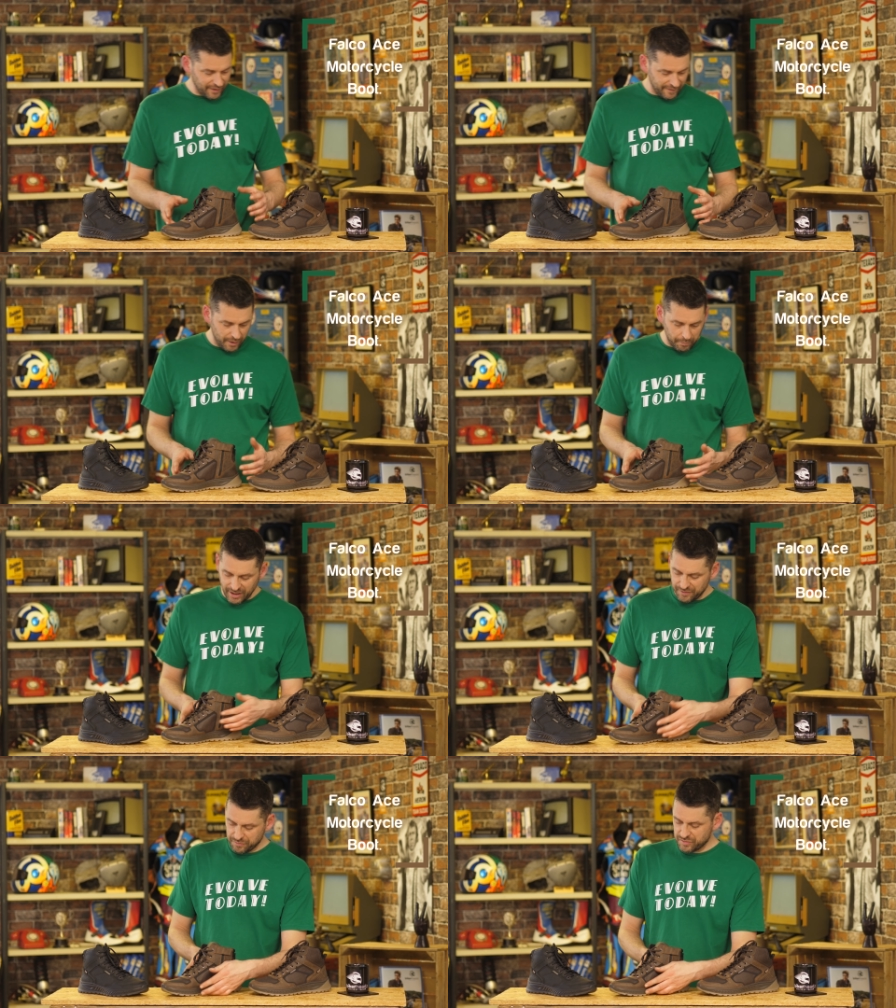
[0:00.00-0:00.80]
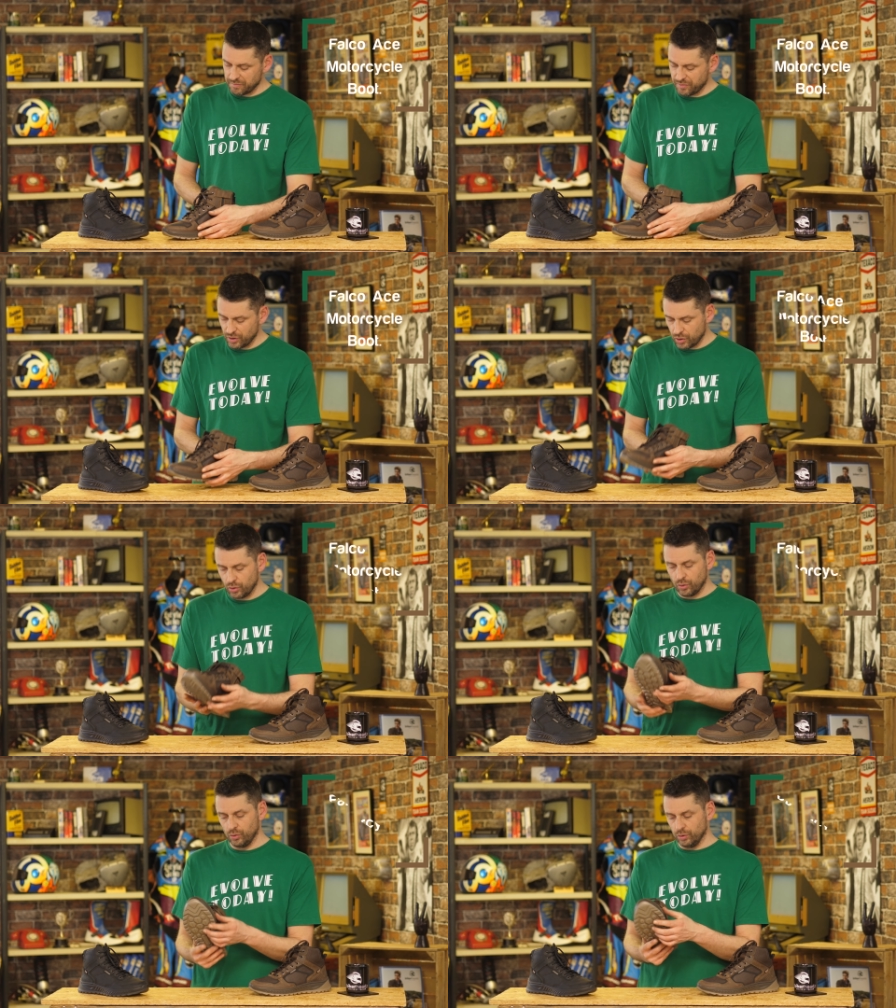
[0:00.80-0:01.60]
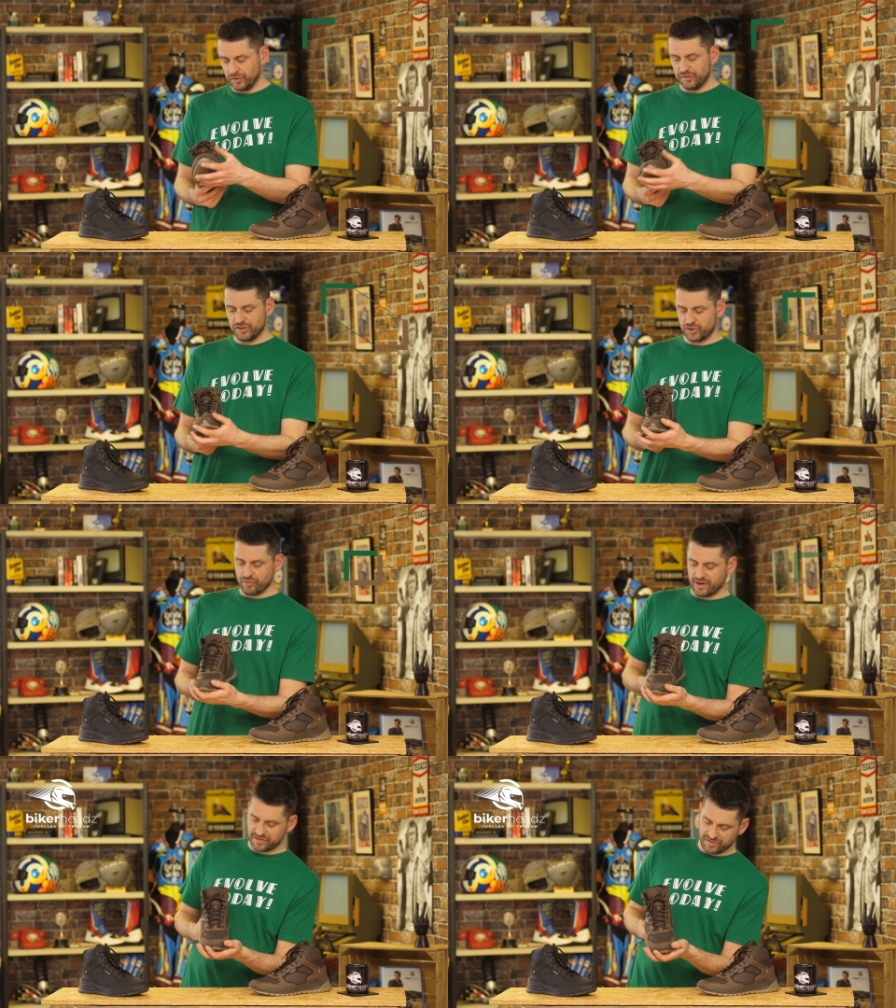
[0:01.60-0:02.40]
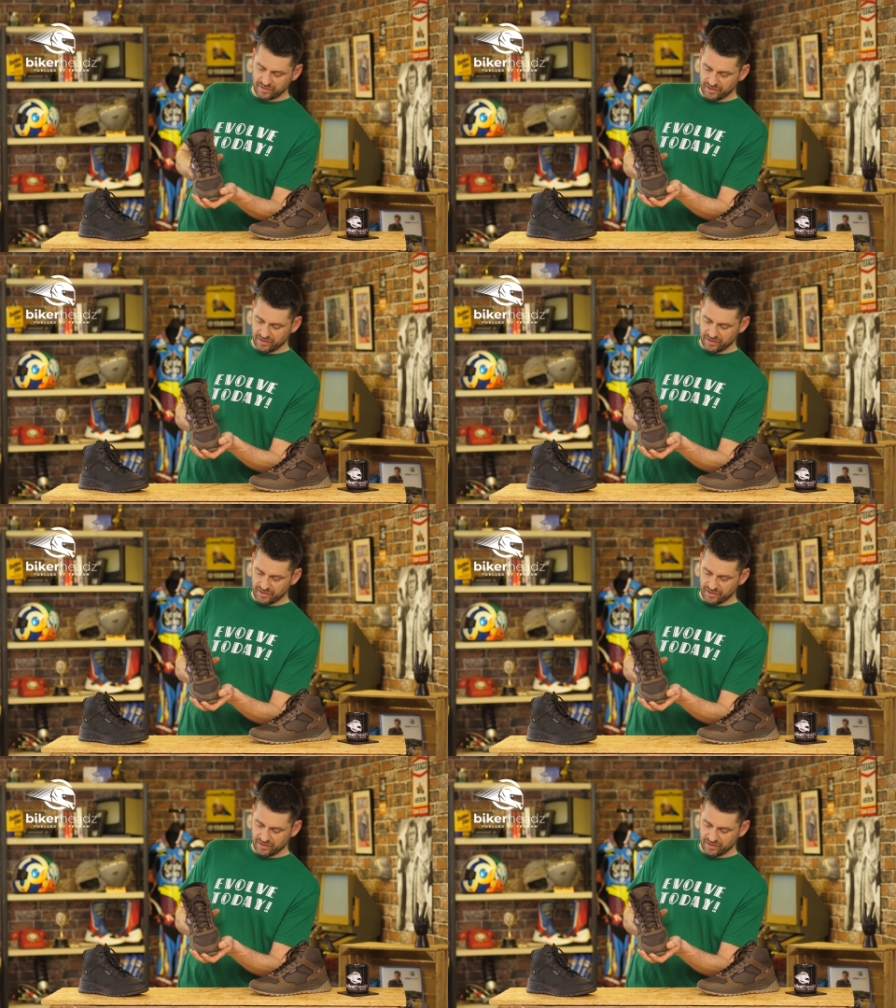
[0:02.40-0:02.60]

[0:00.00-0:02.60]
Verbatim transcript: and they are made from something called distressed